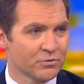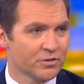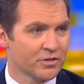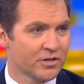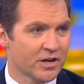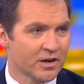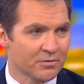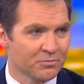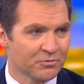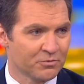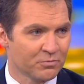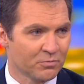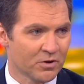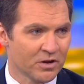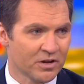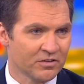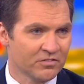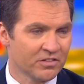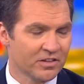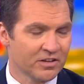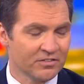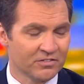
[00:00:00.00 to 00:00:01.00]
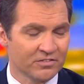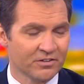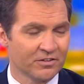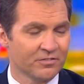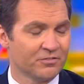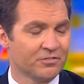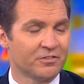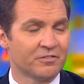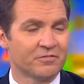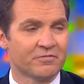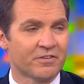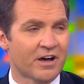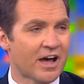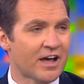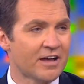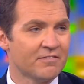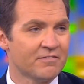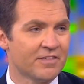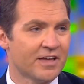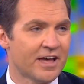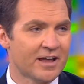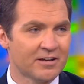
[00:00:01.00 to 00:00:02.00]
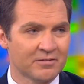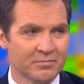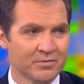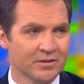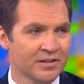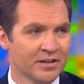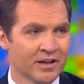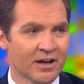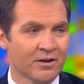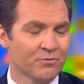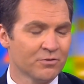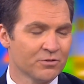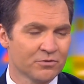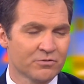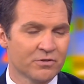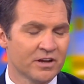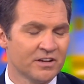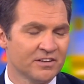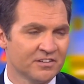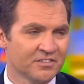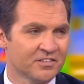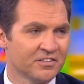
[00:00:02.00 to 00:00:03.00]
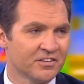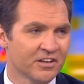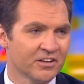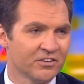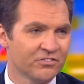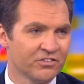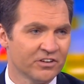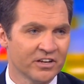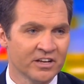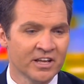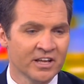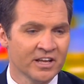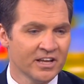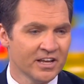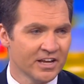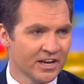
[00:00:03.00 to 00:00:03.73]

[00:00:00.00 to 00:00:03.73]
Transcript: through the Arab Springs. They sort of survived that, but not with great distinction.